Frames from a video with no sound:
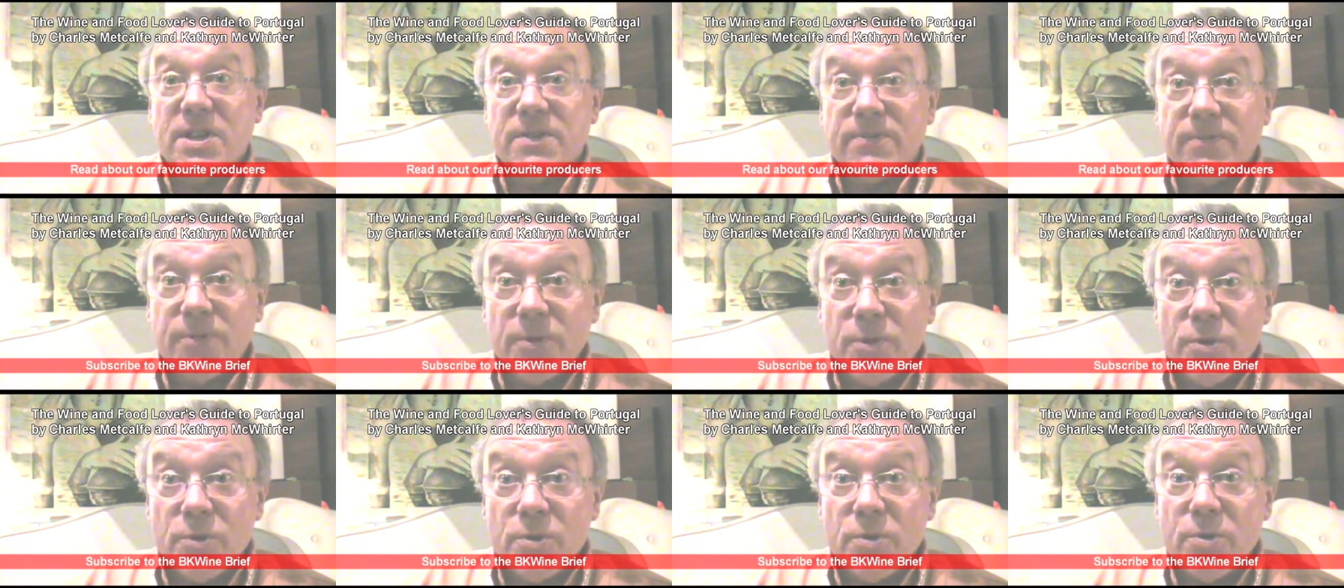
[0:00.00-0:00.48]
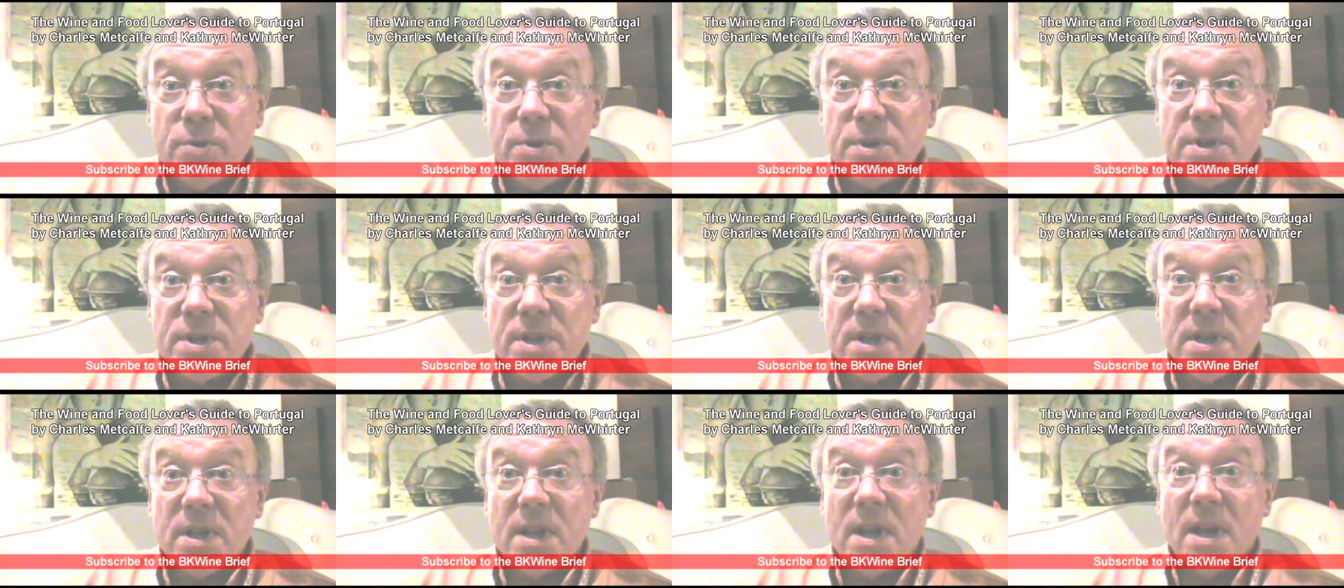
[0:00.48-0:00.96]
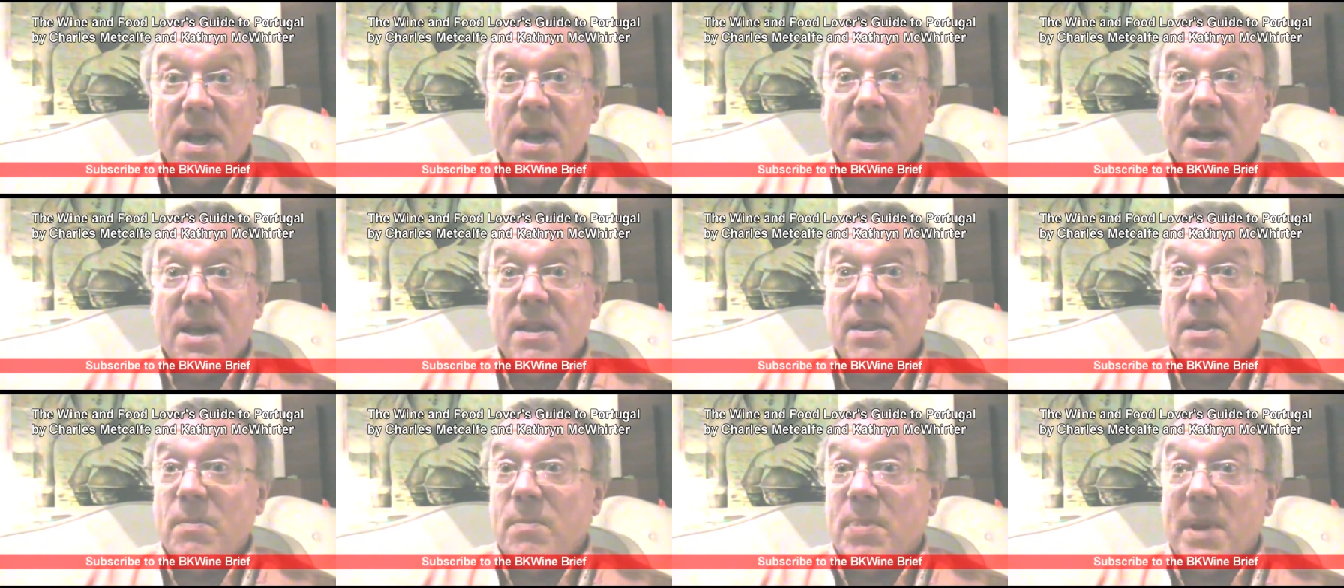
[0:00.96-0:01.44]
food,
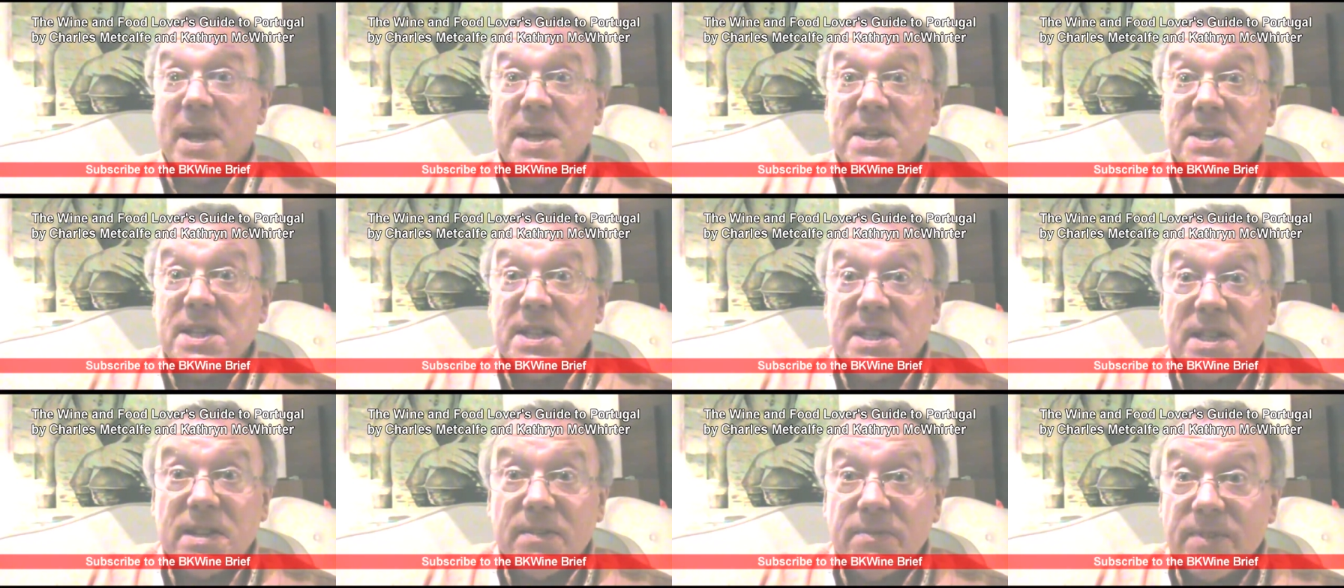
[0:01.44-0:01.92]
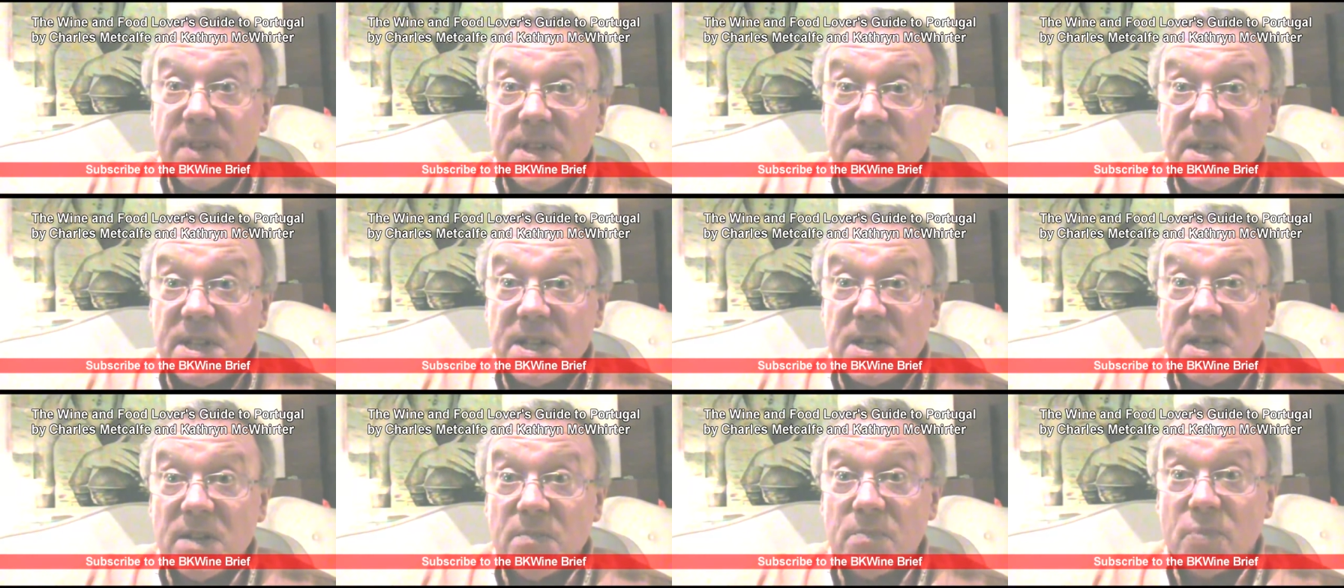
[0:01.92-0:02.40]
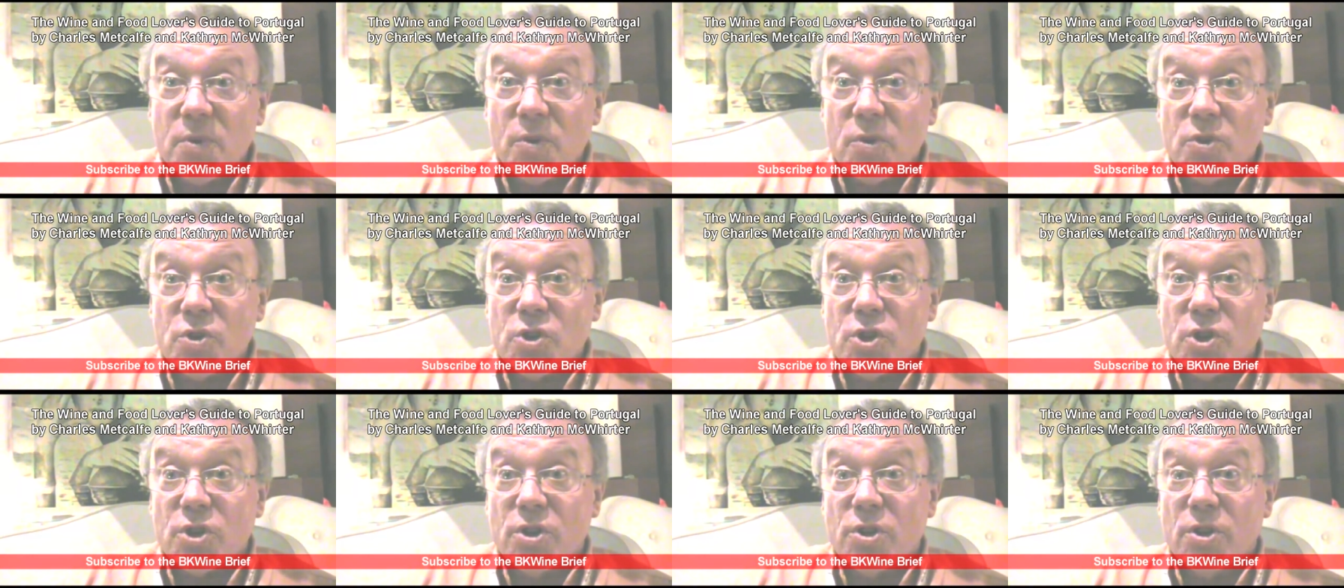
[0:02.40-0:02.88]
the places to visit in
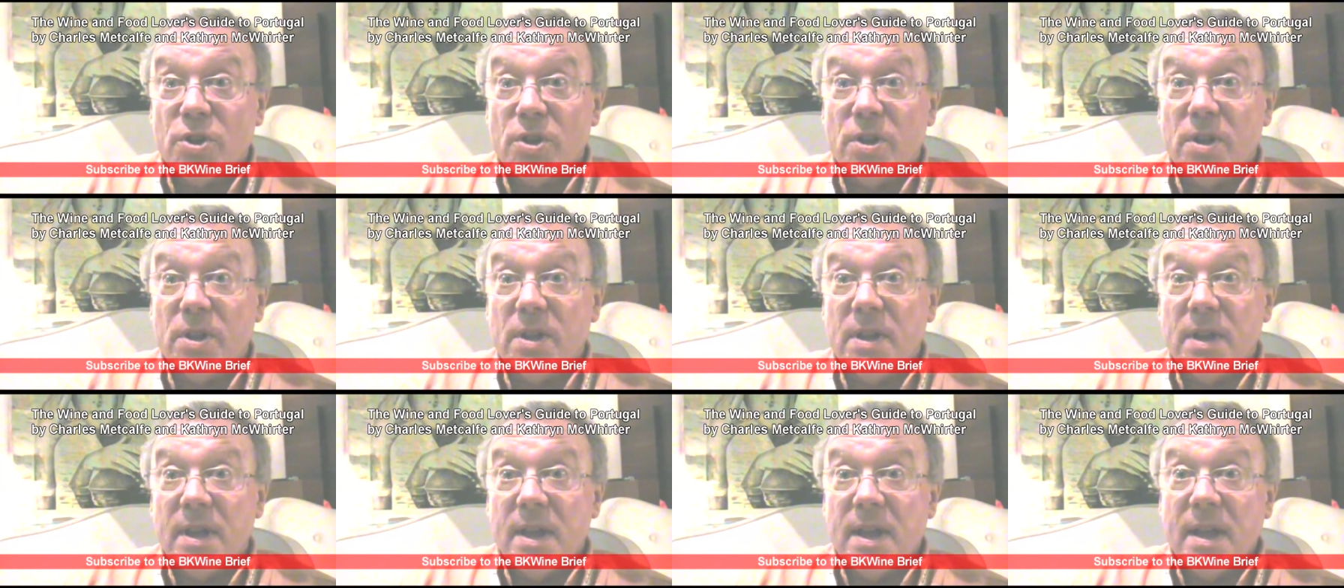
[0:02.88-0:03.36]
Portugal,